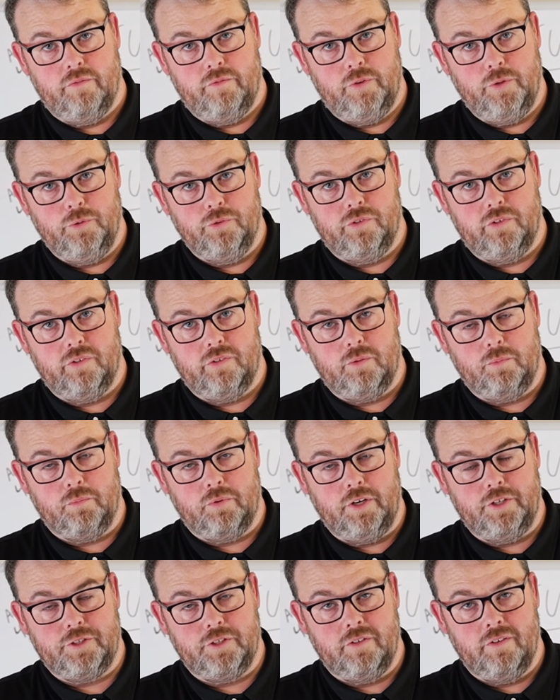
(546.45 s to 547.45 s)
fuel system
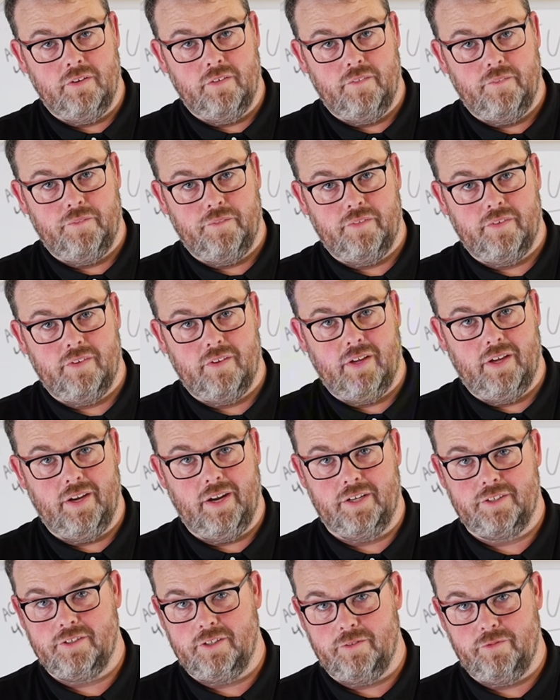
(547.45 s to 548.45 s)
pressure
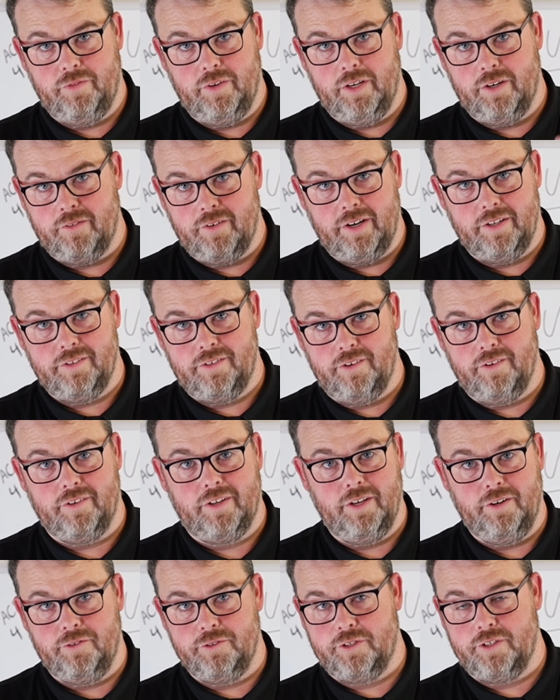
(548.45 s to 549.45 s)
and actually feed it right into your
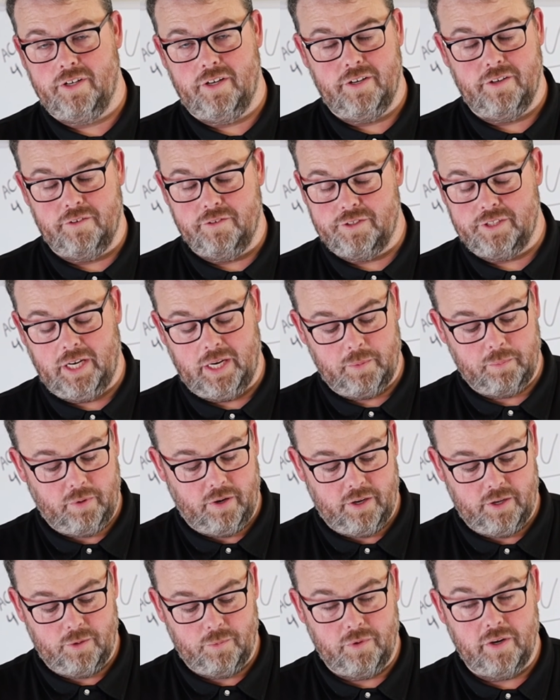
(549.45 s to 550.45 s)
kill shot or your
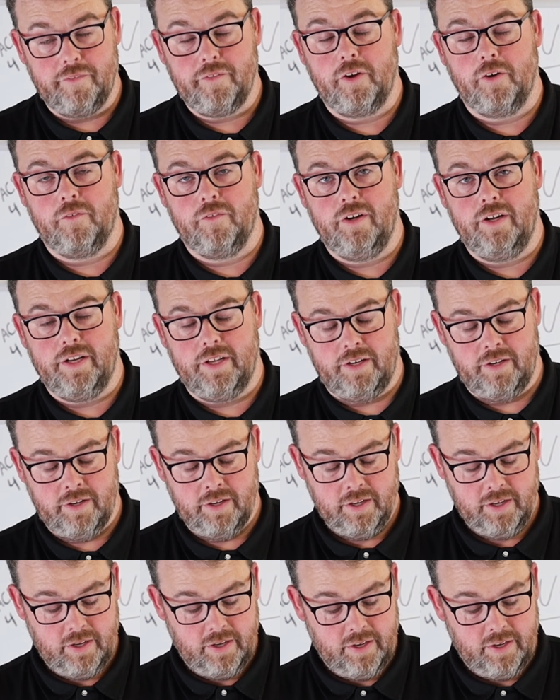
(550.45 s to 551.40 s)
Jackpot or whatever you're running.